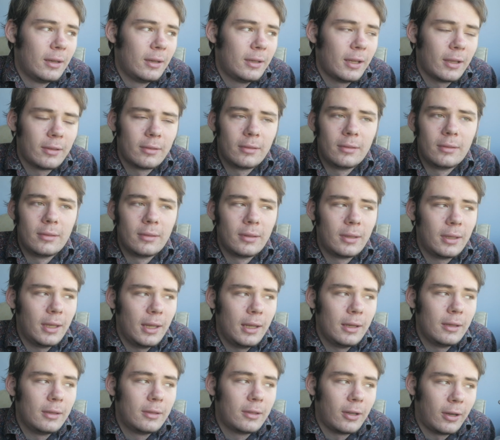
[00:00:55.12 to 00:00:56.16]
doesn't
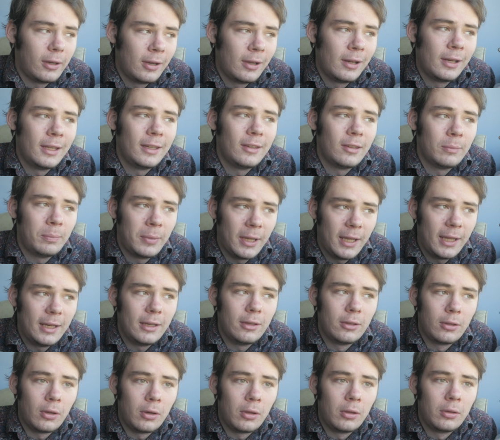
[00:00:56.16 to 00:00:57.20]
entirely
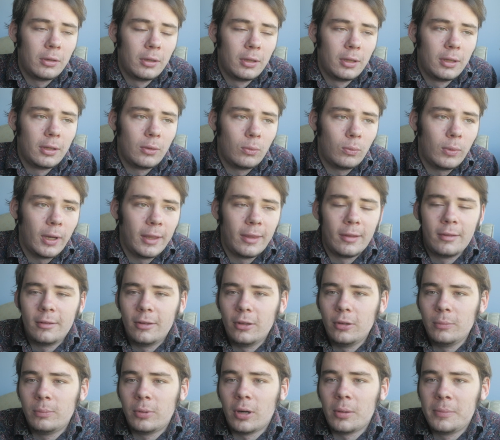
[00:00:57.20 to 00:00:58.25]
depend on whether
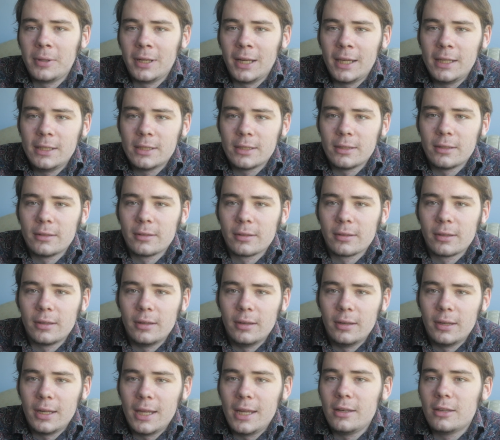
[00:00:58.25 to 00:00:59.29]
two populations
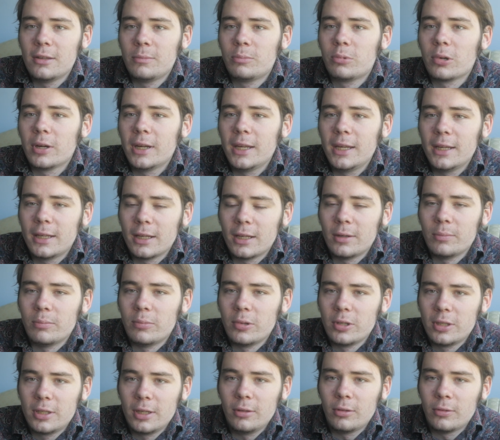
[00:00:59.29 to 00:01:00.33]
can interbreed and
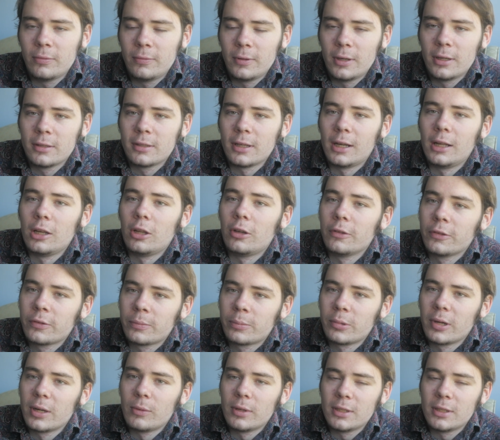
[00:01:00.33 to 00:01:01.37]
produce fertile
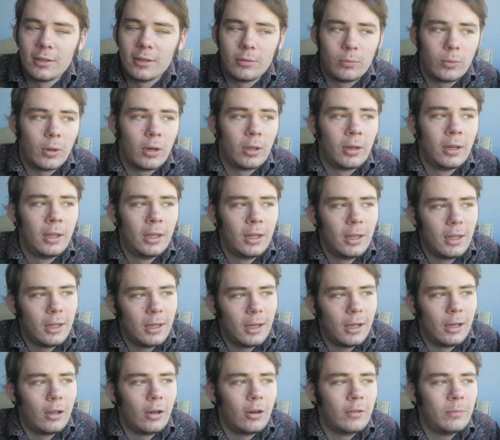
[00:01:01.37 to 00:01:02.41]
offspring, is what
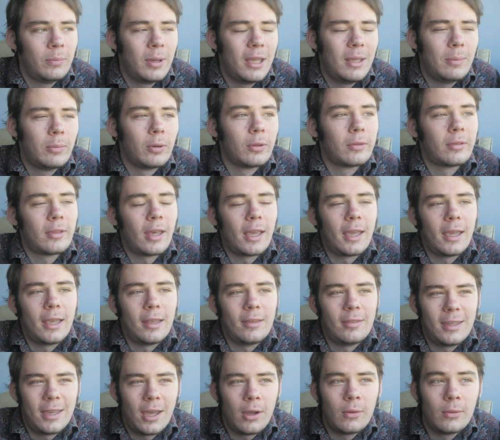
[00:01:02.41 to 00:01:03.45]
a lot of people think
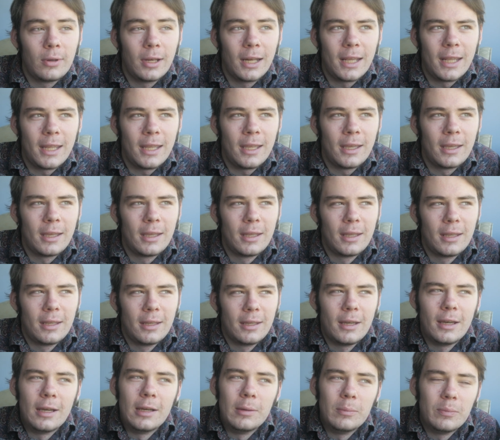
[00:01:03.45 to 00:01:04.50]
is the only
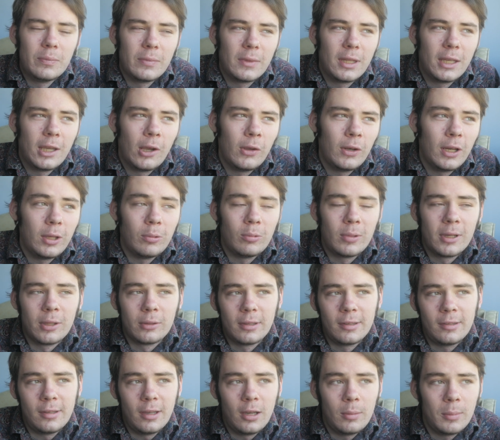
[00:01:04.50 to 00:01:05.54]
real
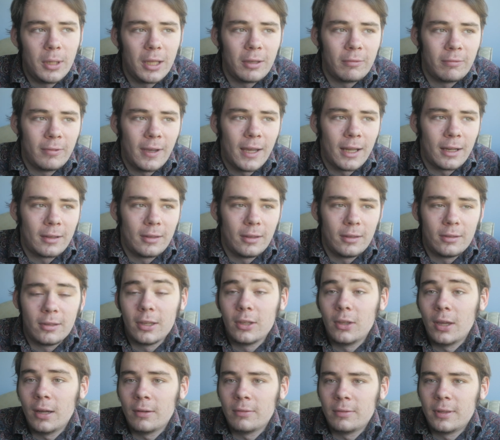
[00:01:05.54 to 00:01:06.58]
determining factor. So
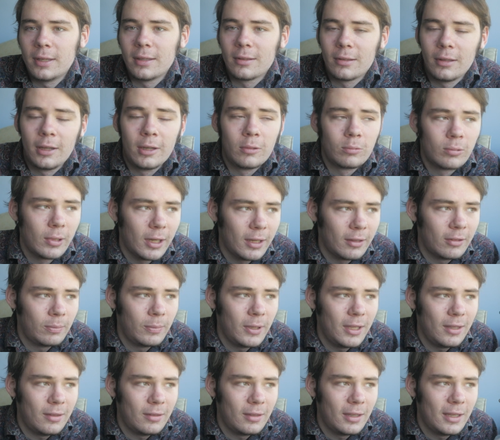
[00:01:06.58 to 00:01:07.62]
you have things like ring
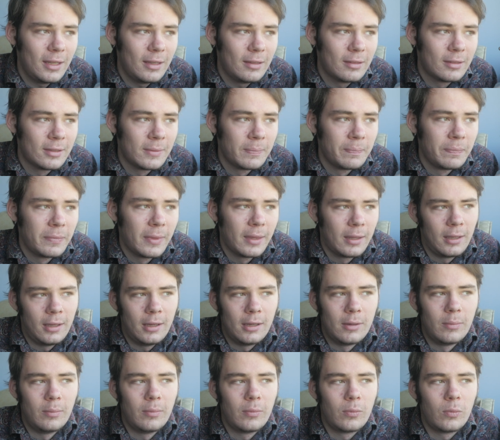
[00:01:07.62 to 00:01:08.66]
species,
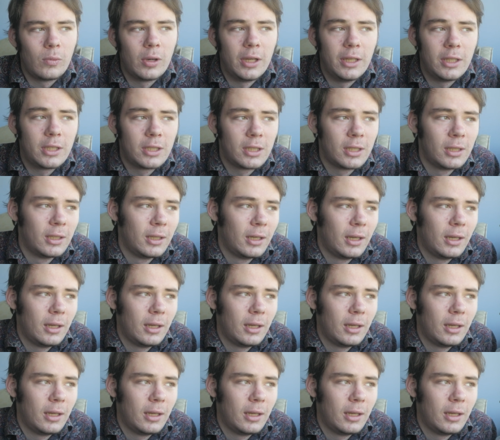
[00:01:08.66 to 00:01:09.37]
which